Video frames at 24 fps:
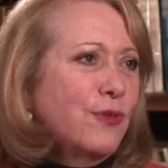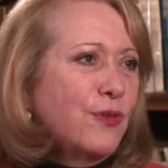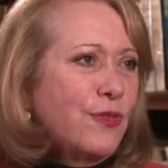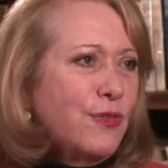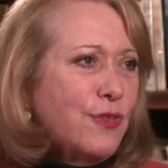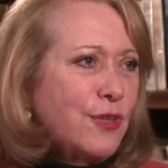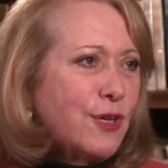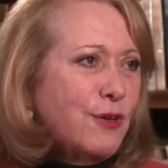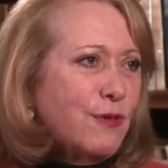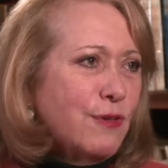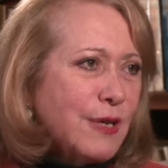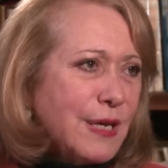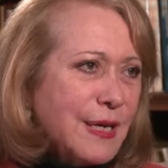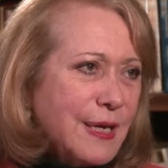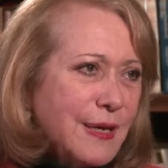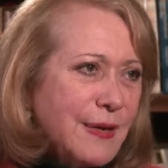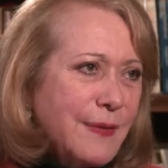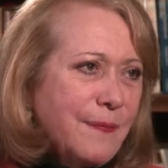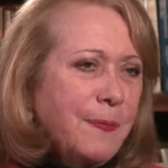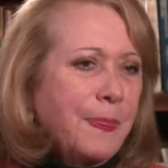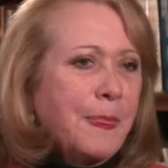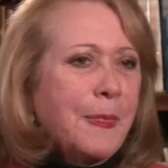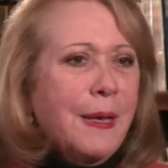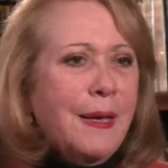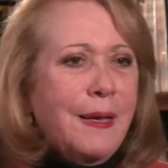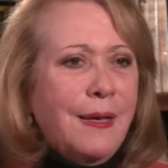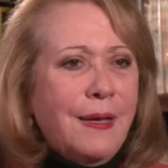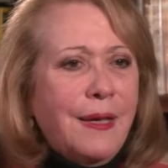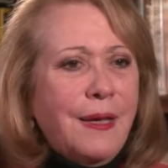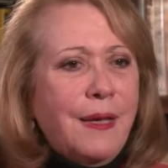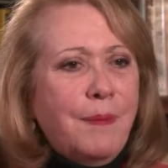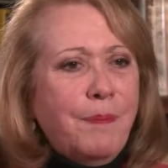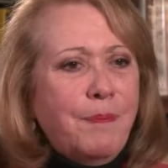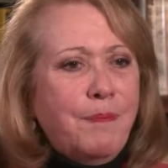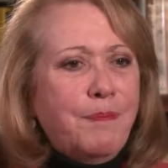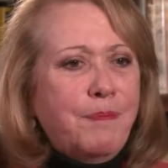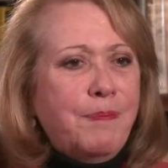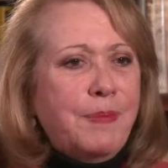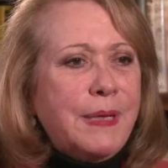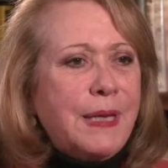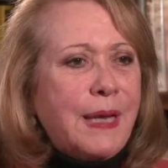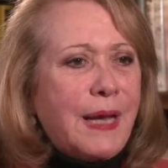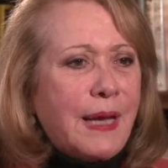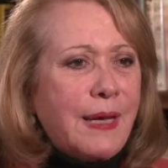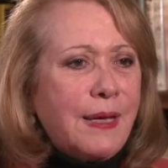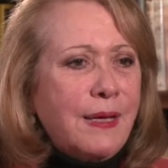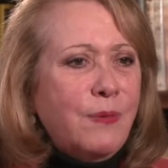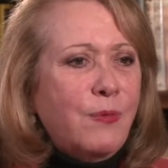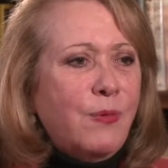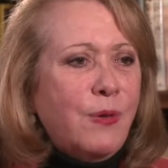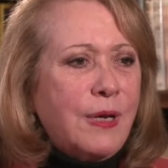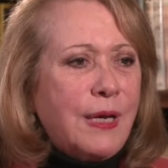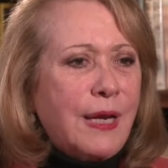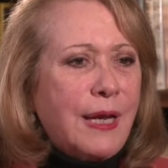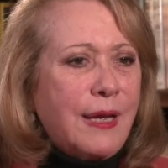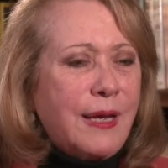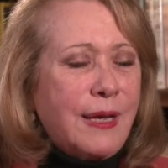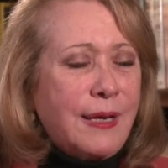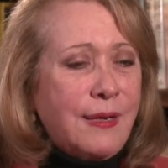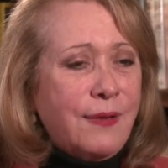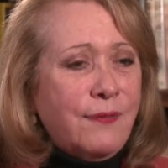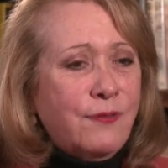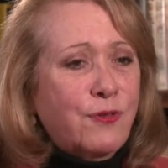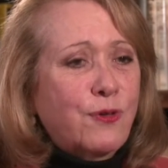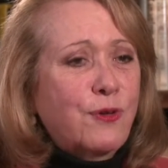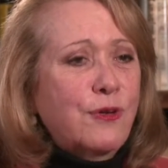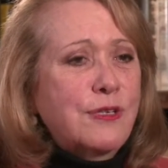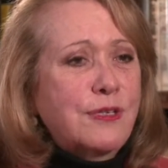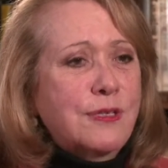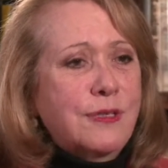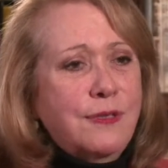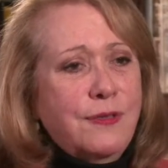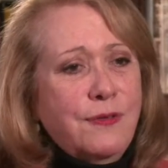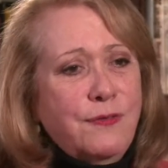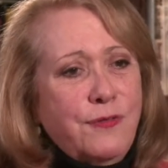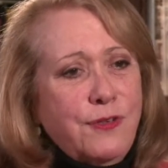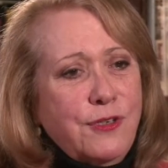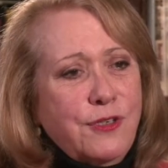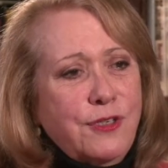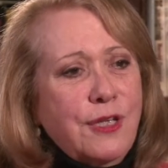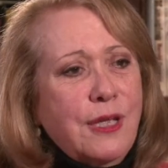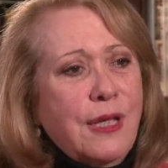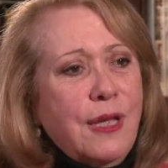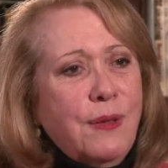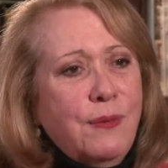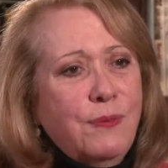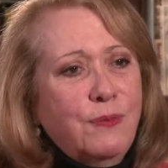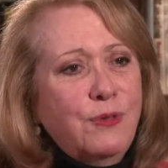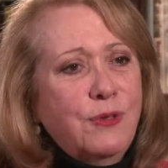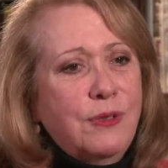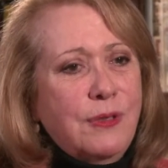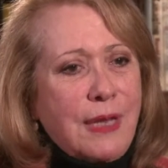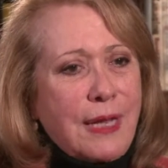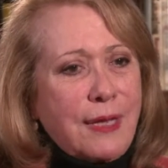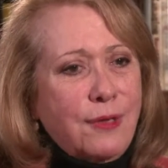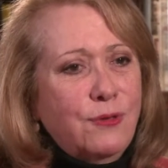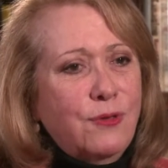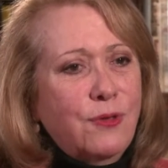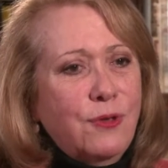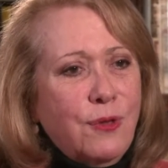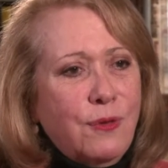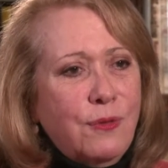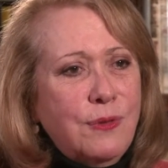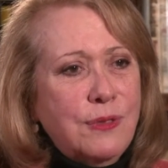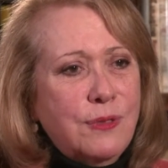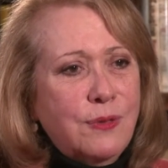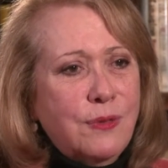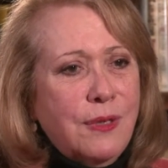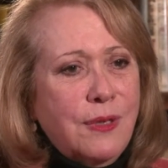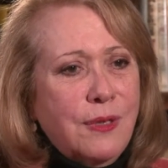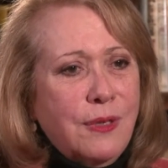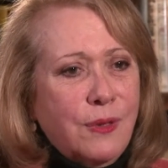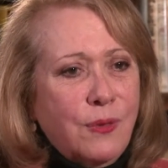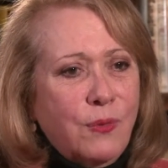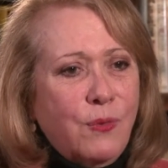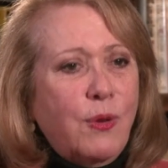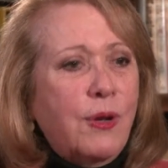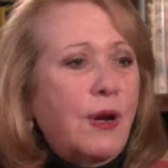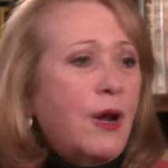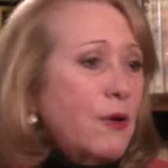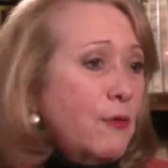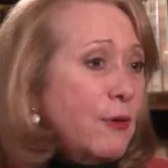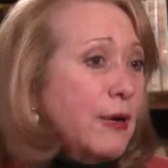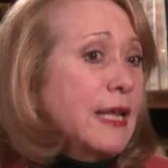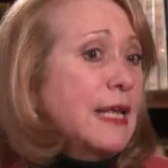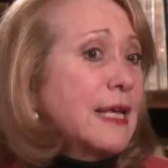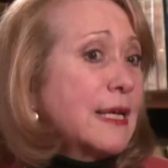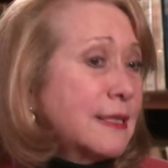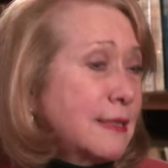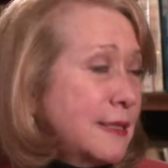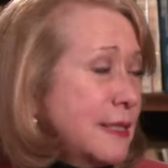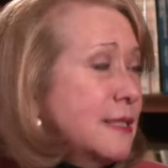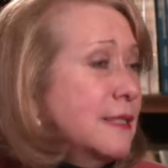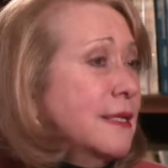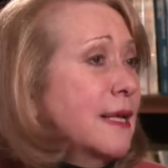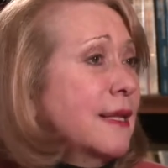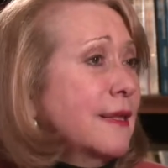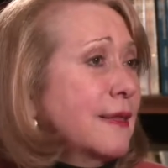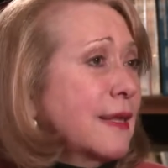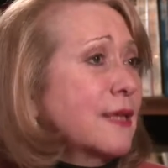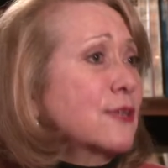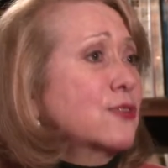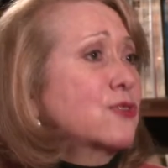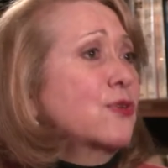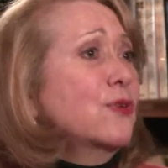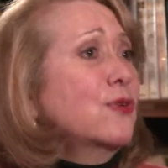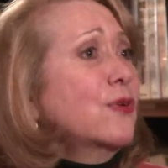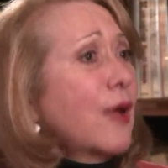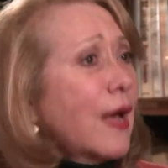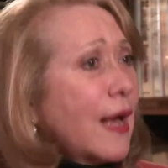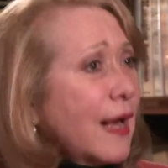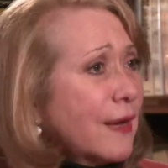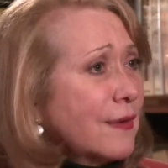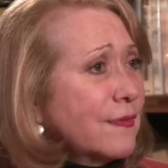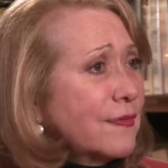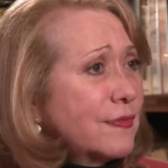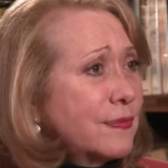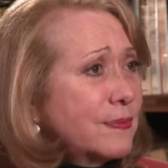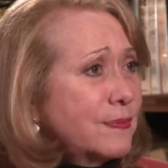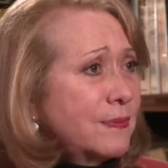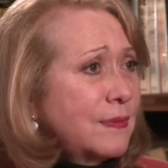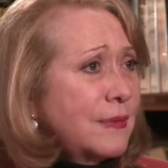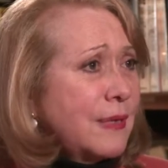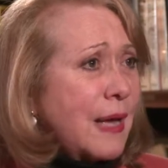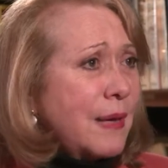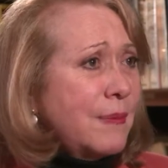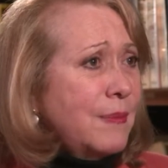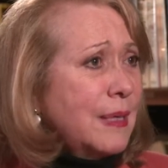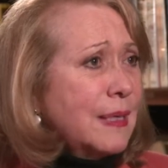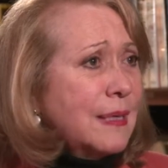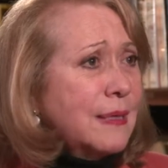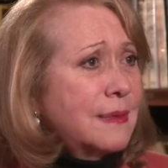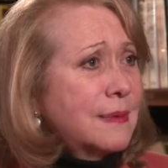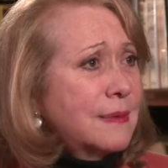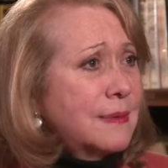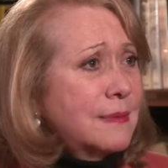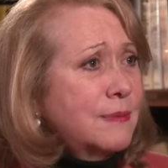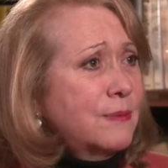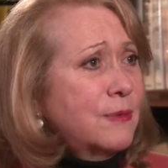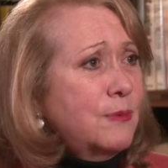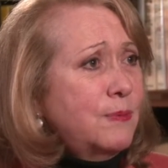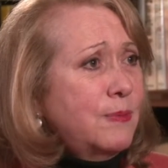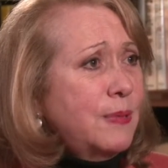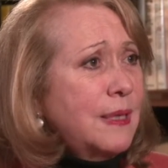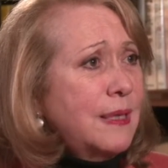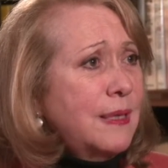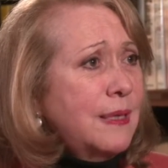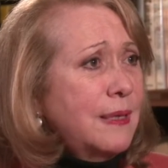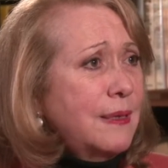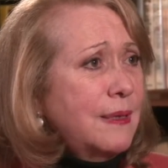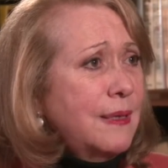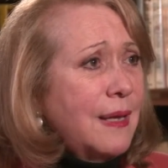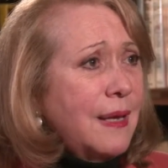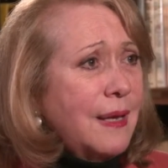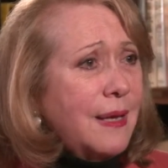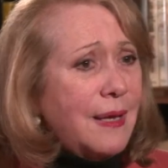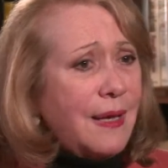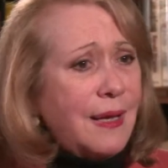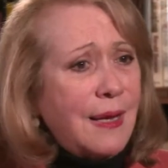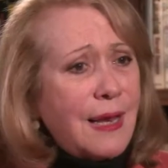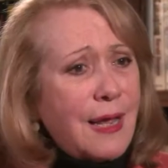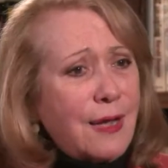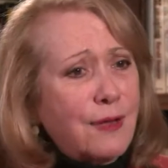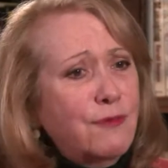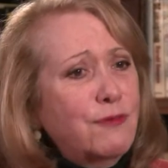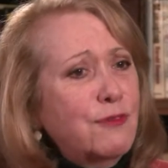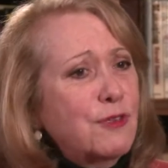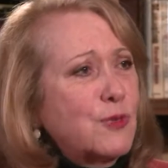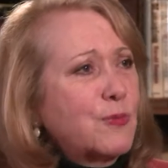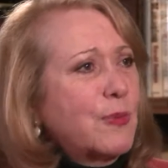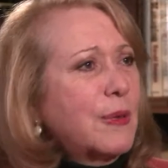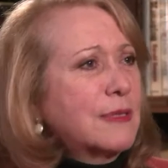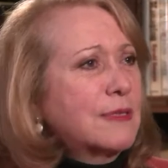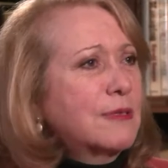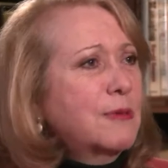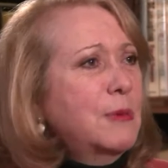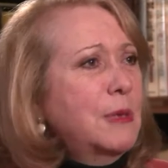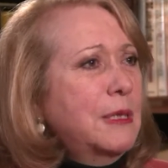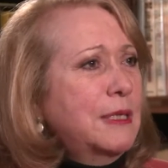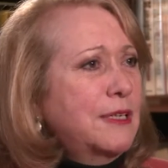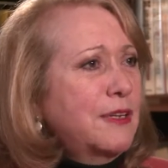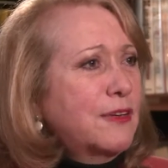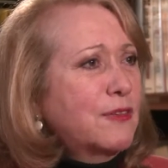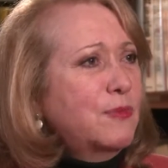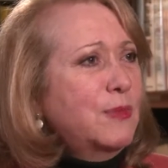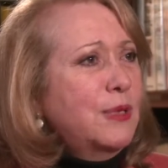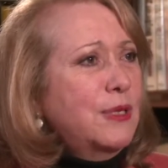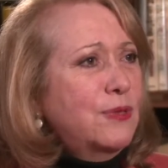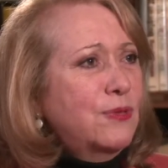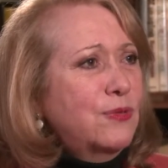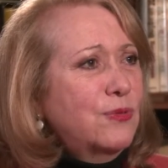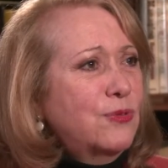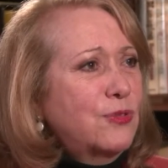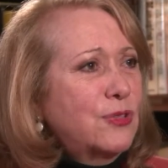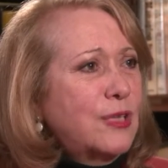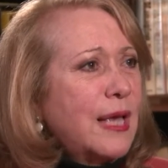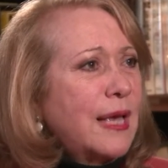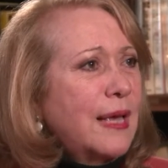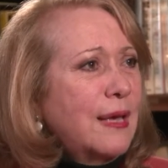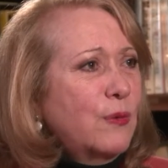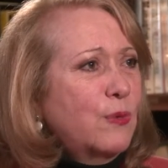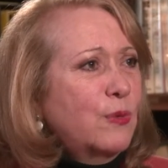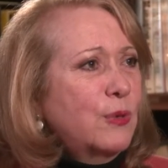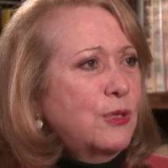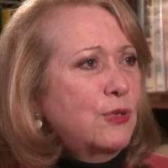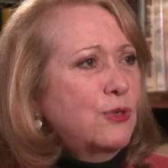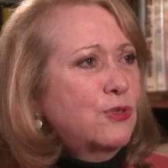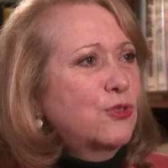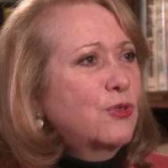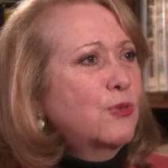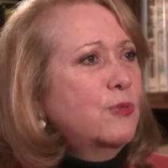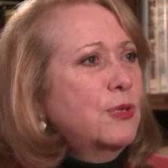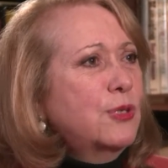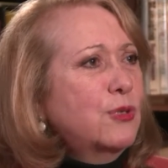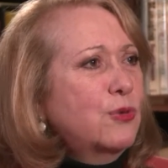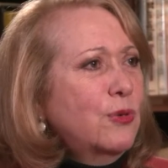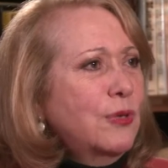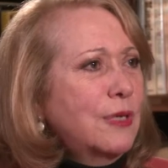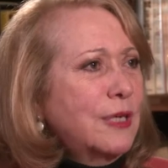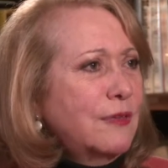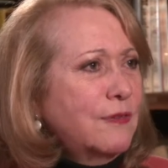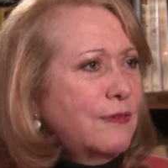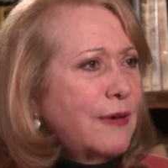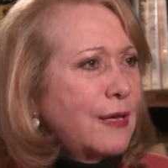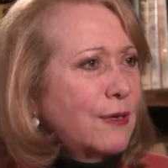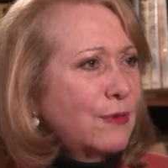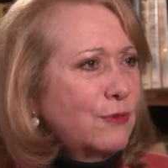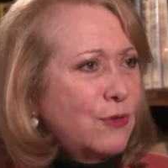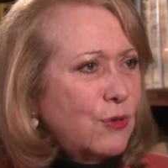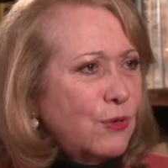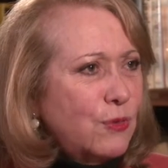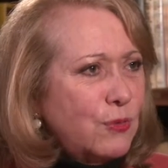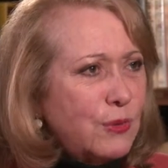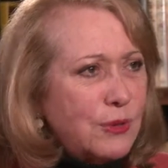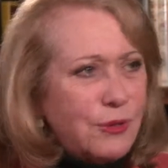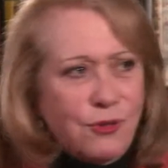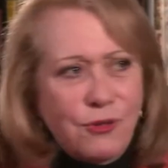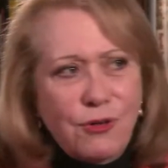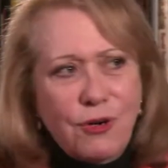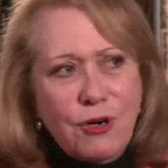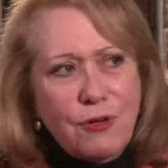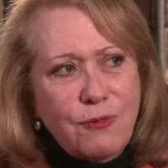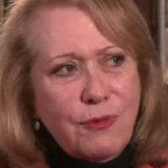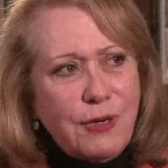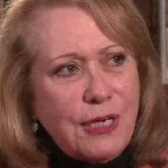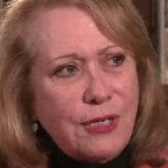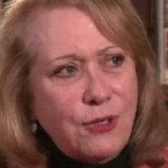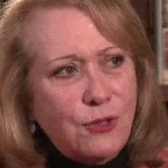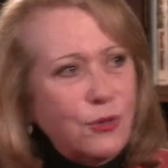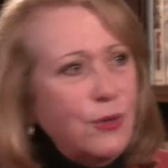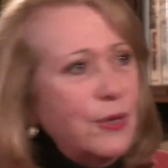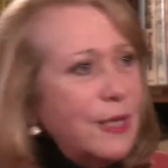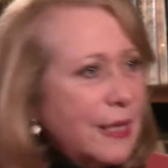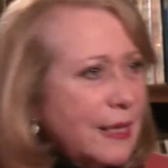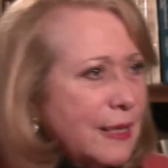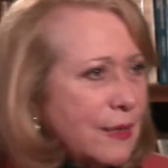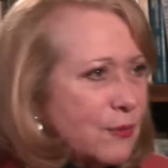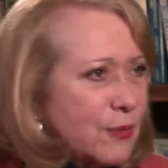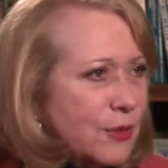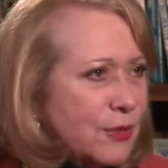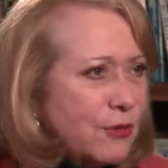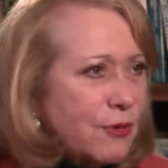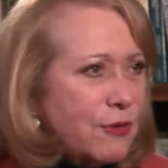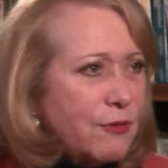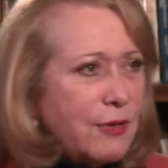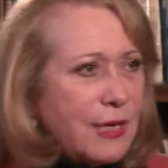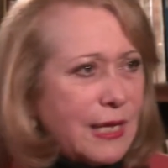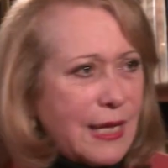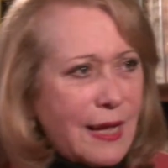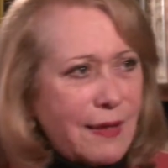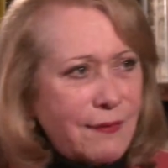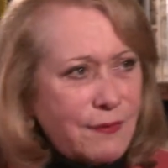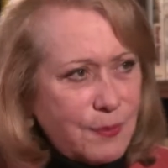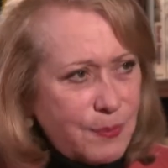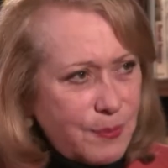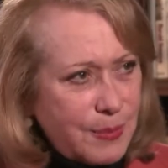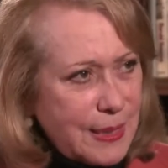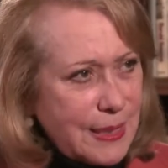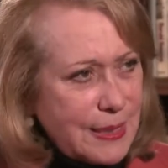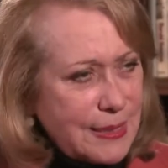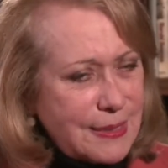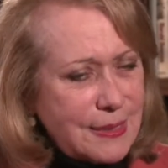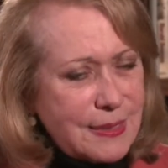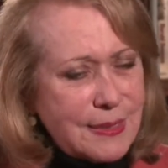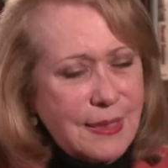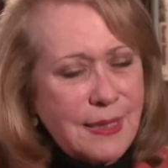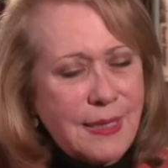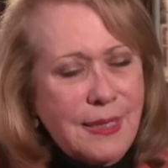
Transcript: theory. But and of course, the first thing I would like to know is what already existing things do you have? I mean, it would be lack of responsibility of me to say what you should be doing if I don't know what you're already doing and what you already have in place.